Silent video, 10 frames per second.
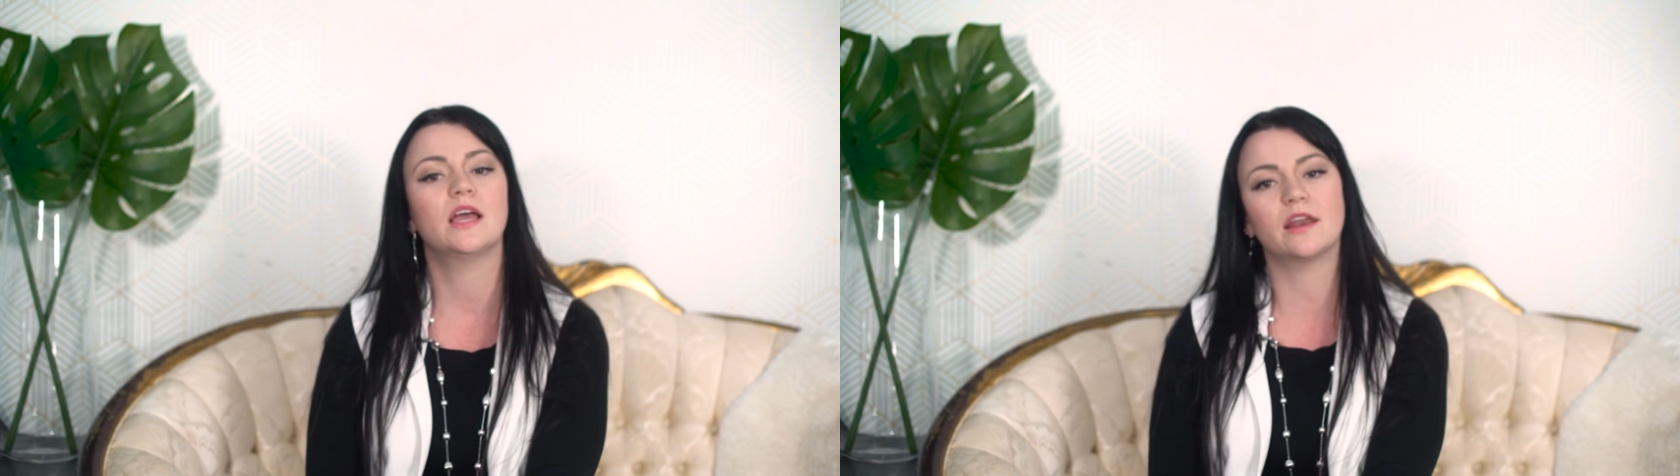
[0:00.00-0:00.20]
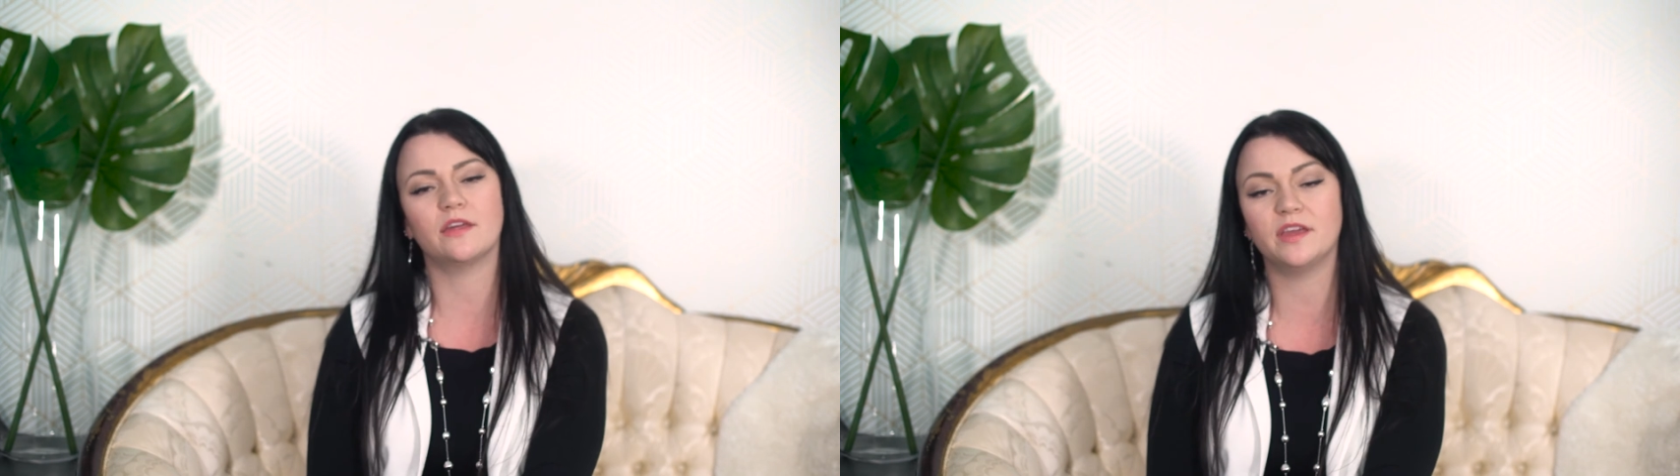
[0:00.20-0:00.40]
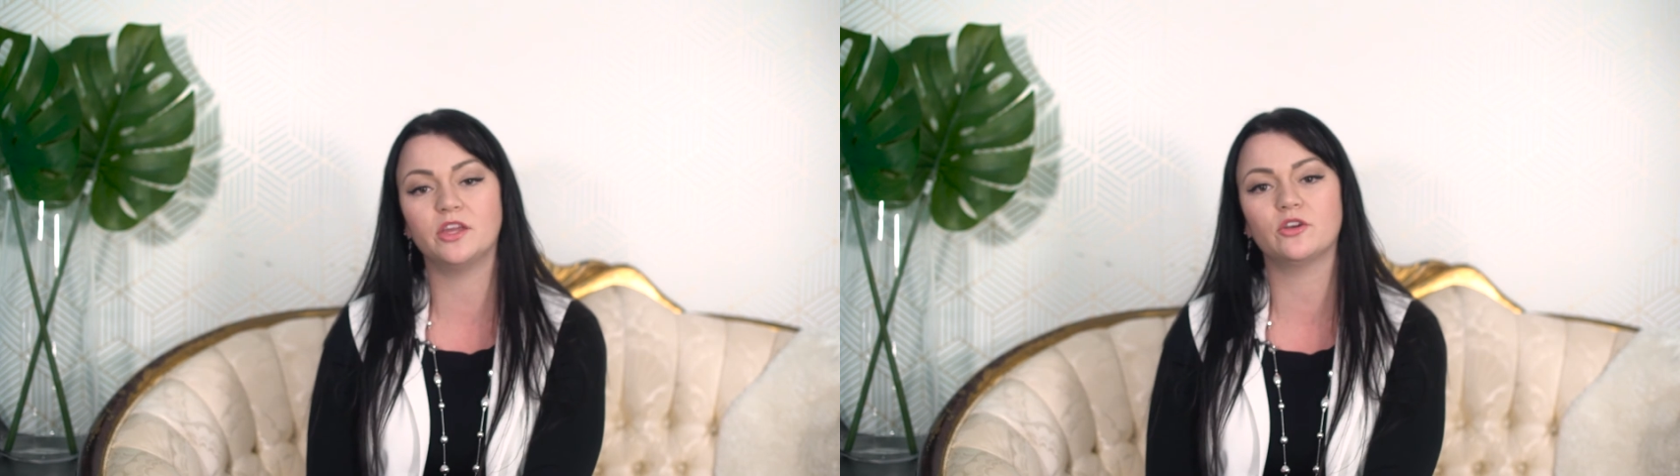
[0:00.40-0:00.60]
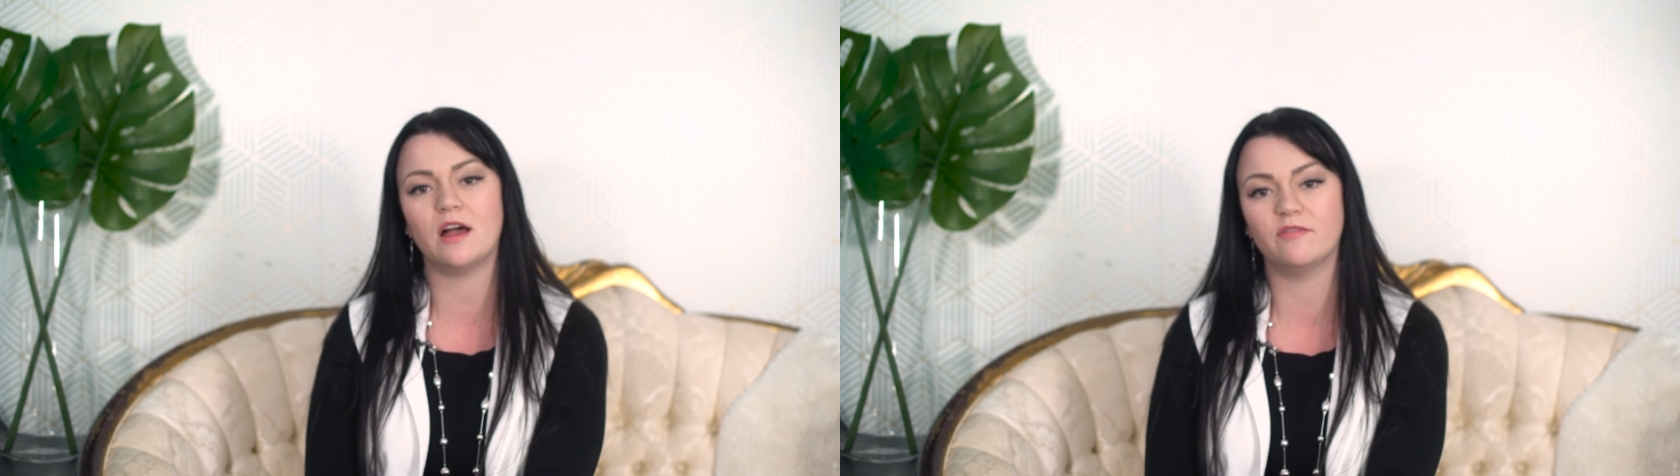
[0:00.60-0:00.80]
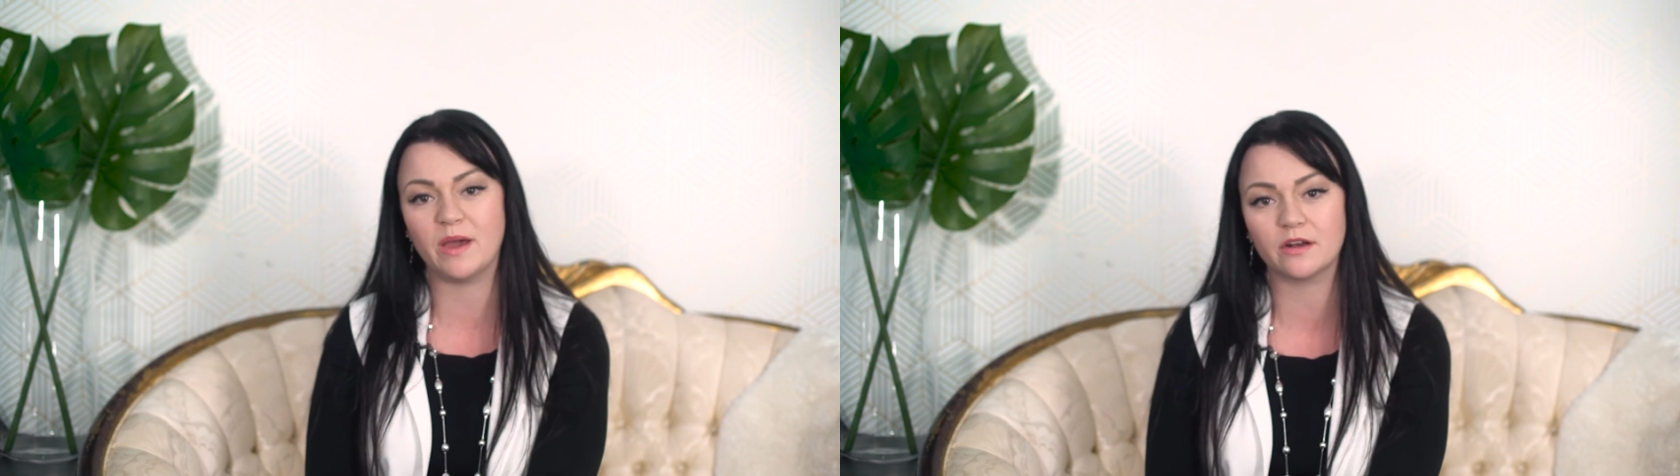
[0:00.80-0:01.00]
and I think you'll
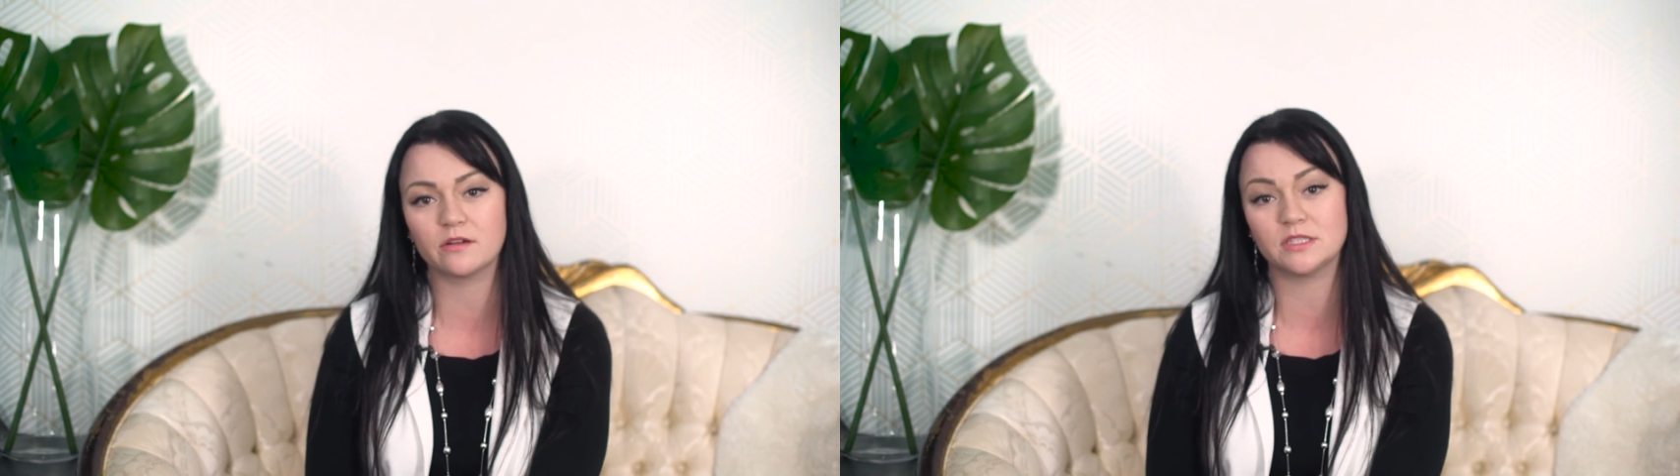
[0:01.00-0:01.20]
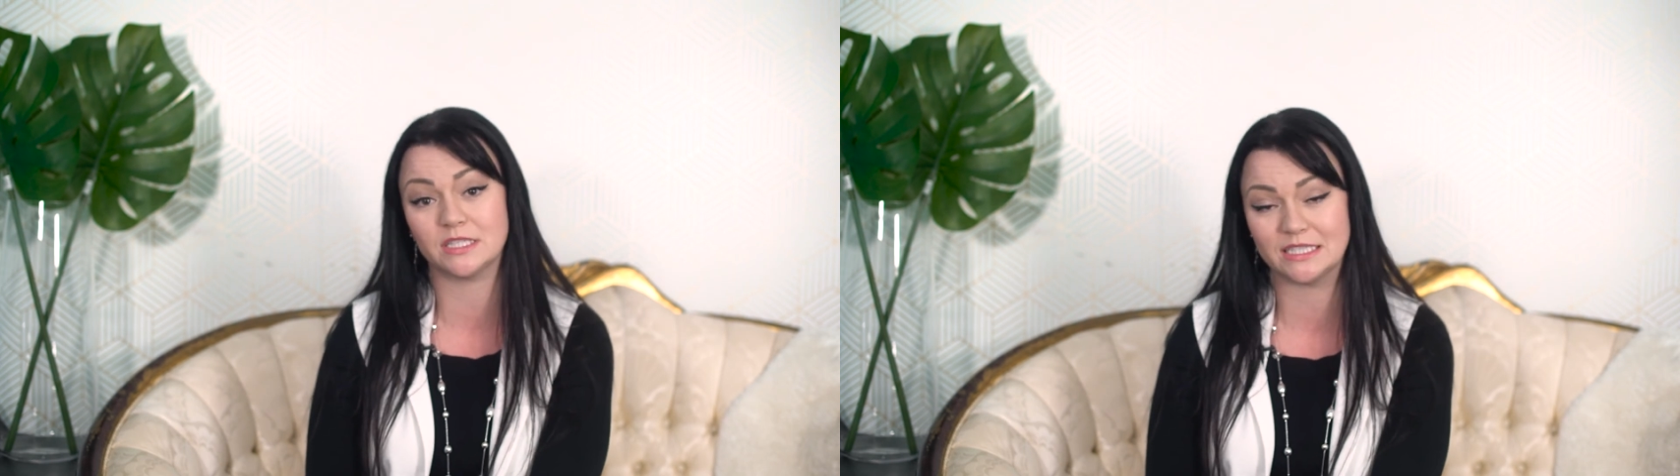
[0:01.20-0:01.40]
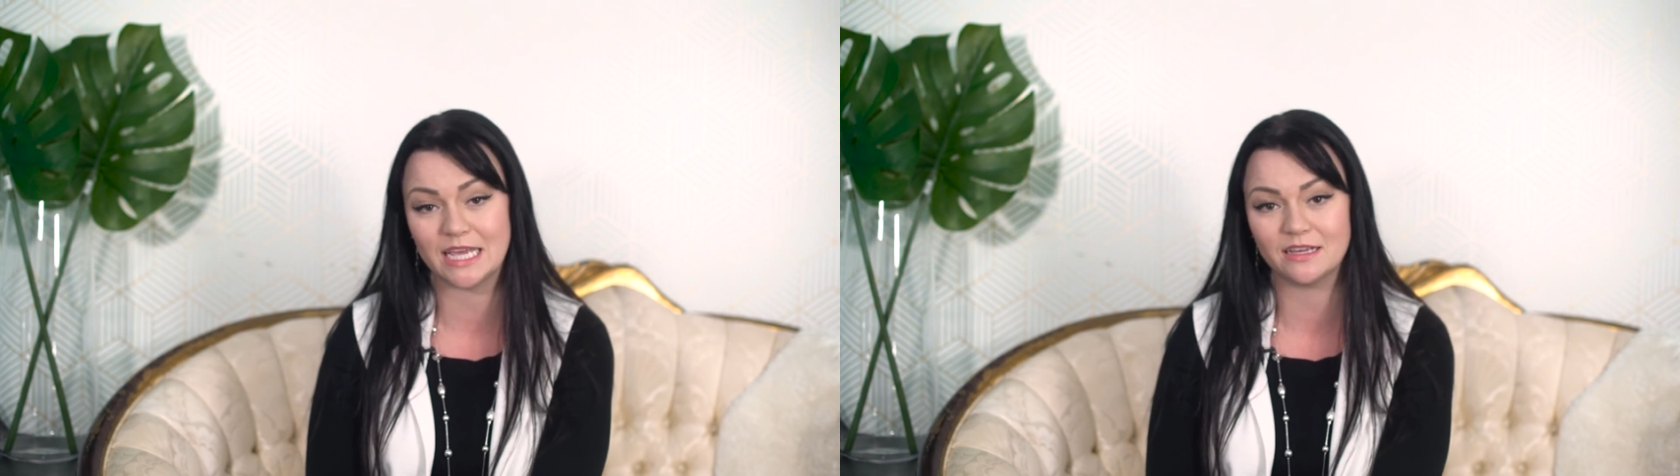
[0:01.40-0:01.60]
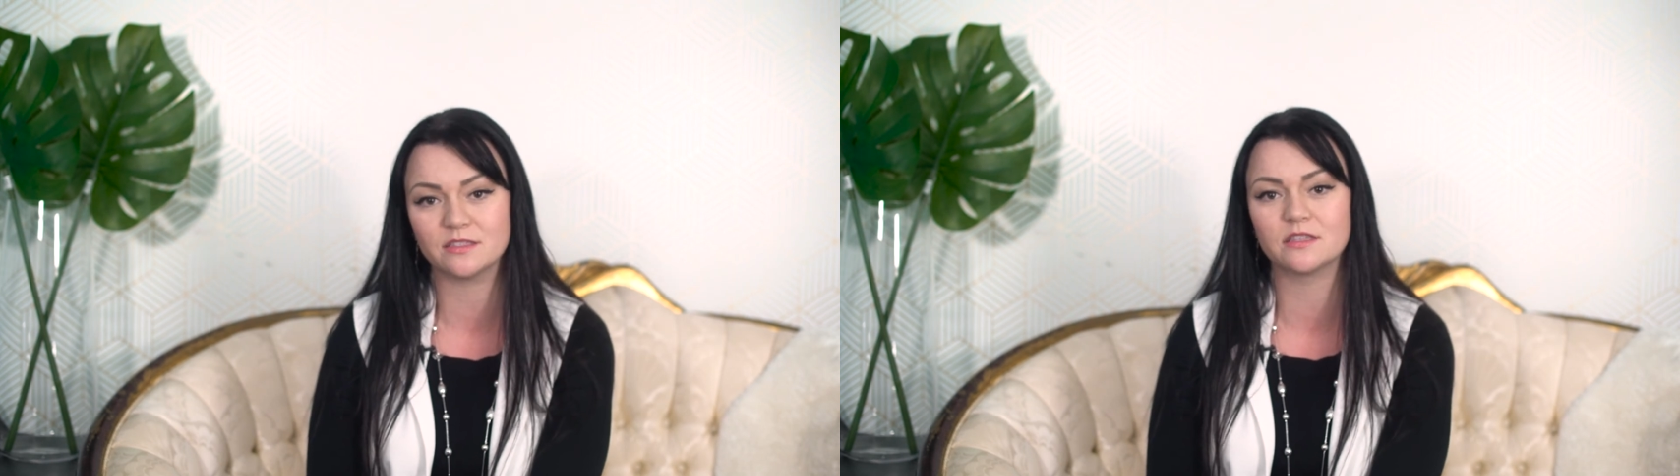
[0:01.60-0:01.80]
have better success